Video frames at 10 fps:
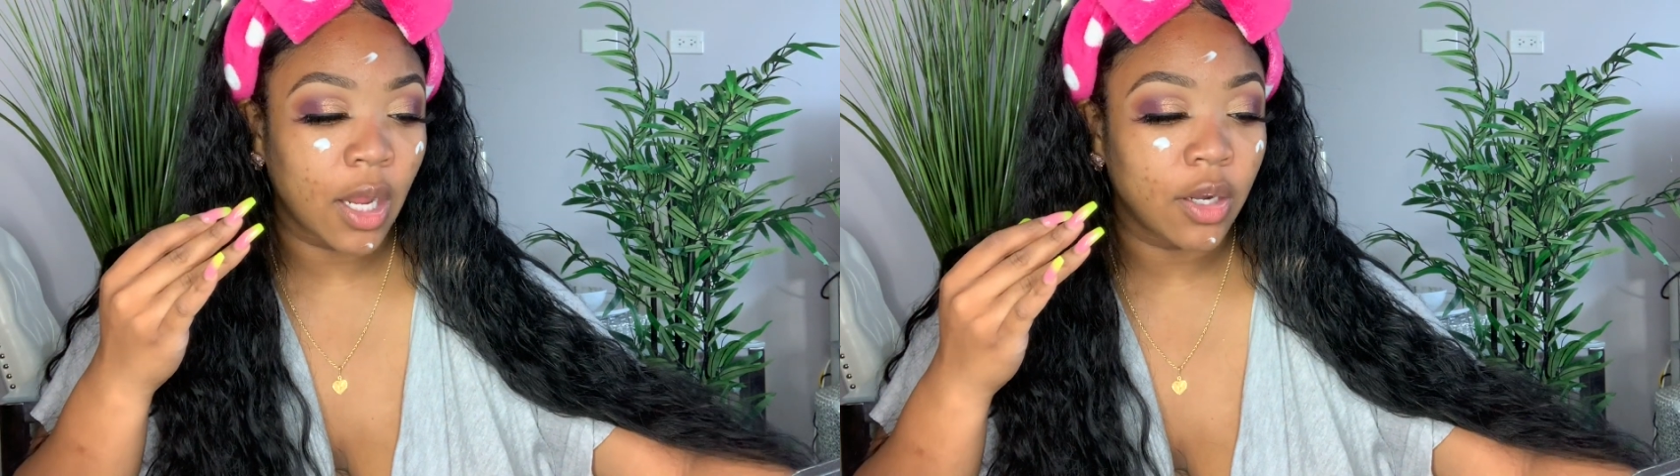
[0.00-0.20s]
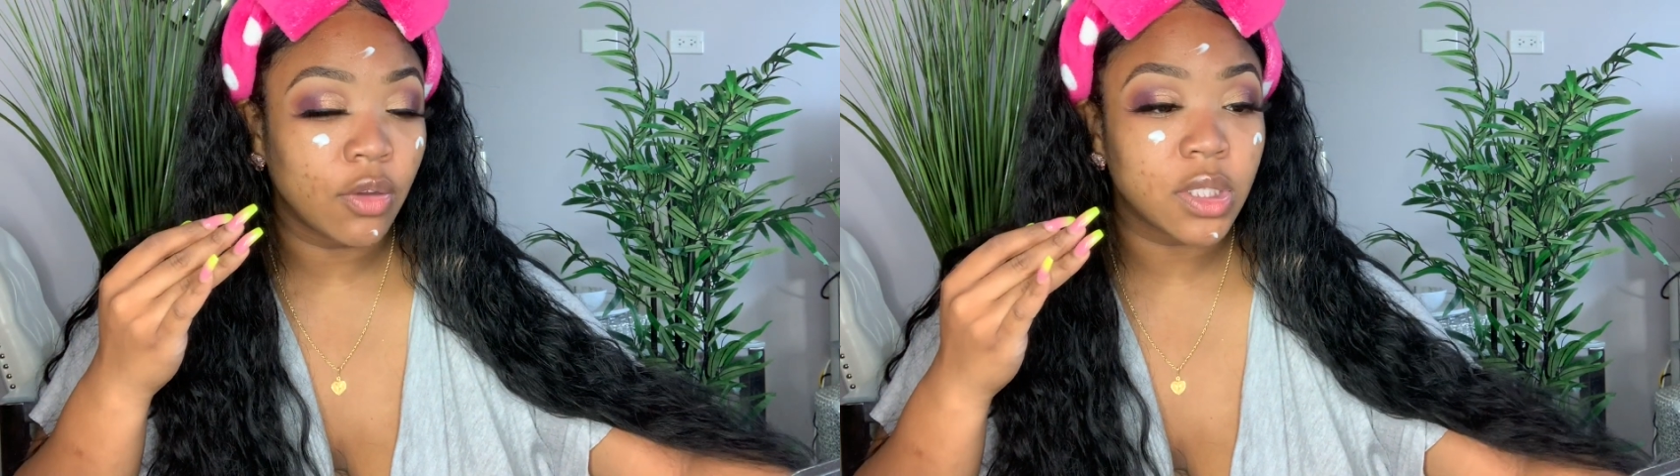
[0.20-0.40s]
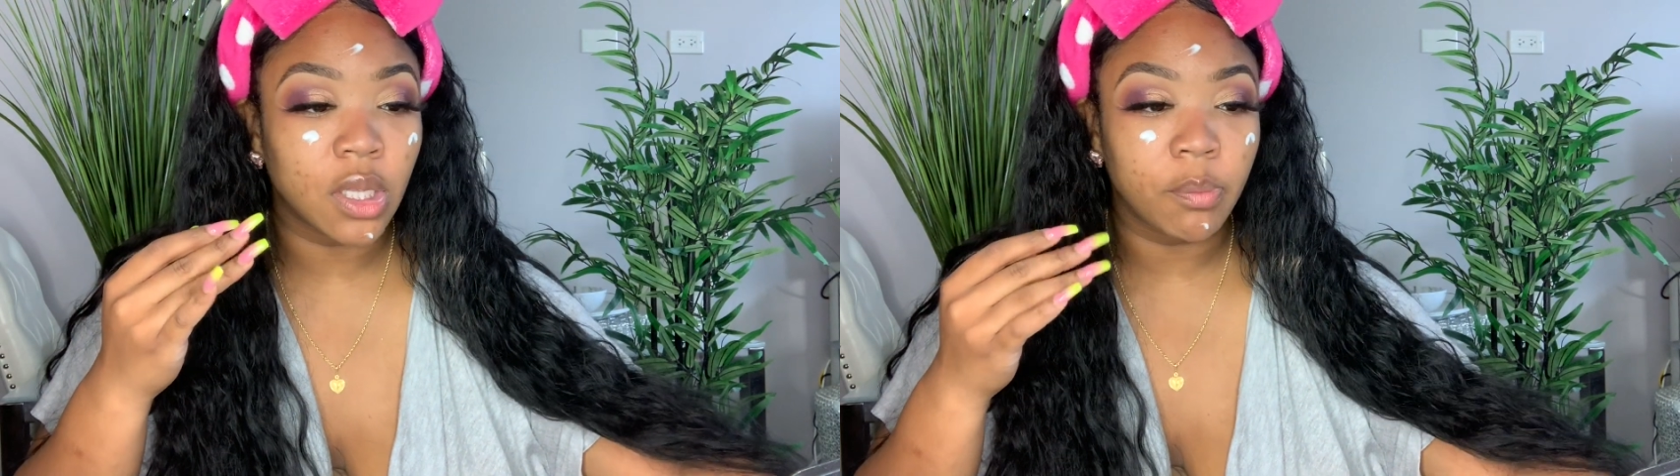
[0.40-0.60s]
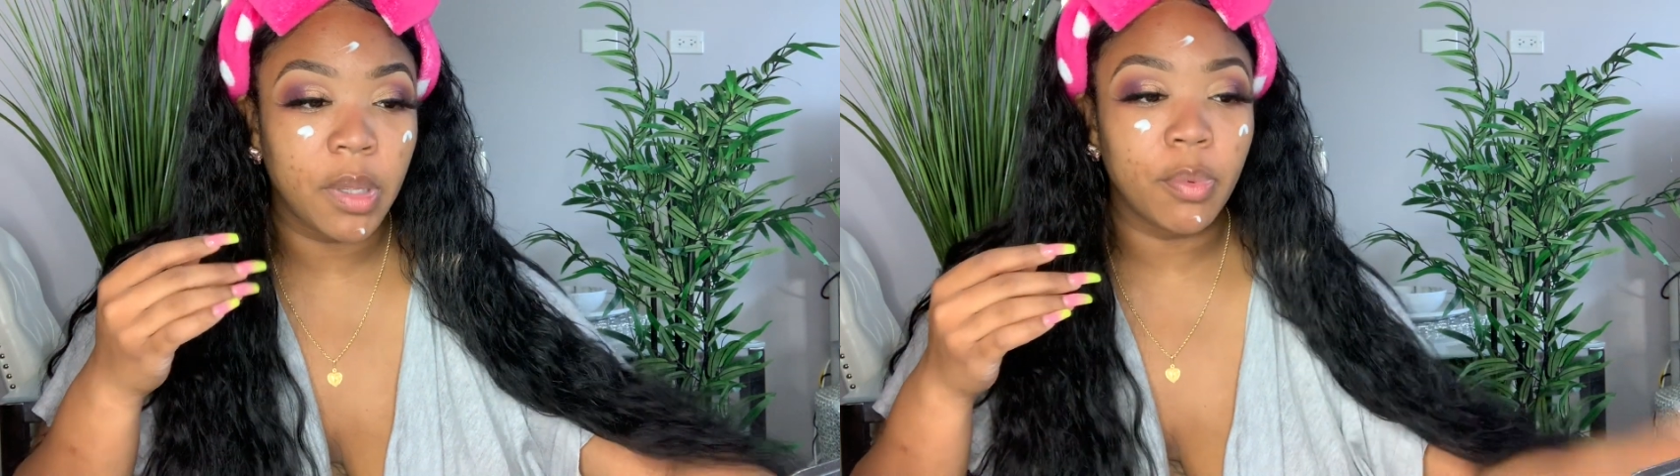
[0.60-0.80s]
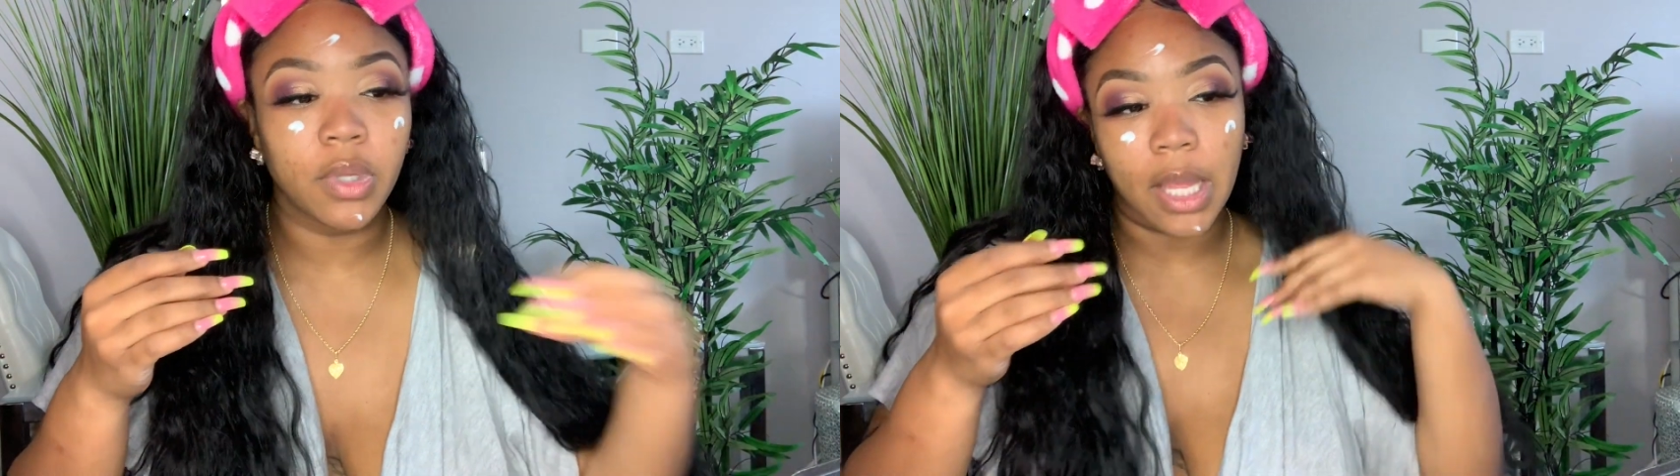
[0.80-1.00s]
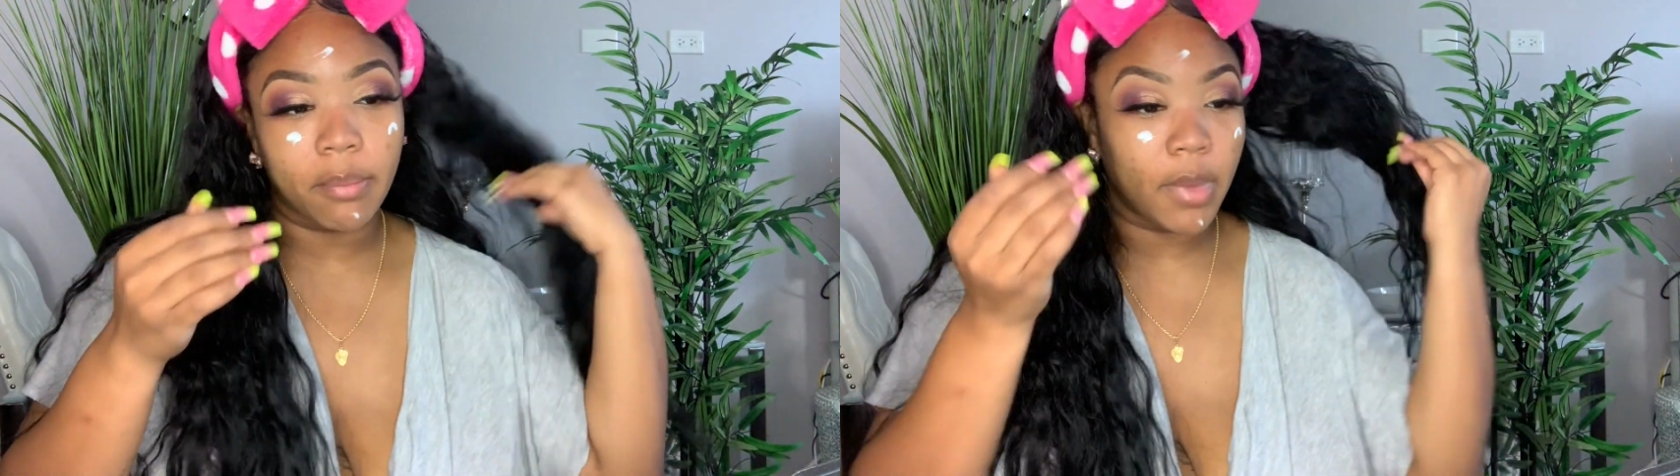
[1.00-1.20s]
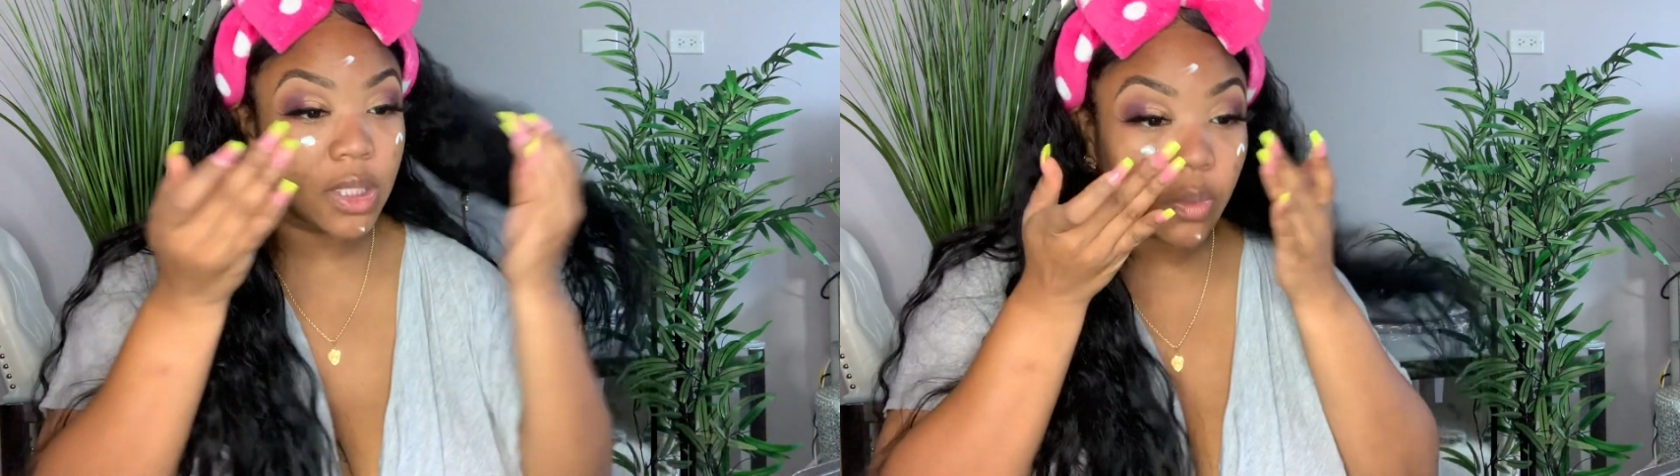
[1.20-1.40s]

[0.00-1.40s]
I know some people like mix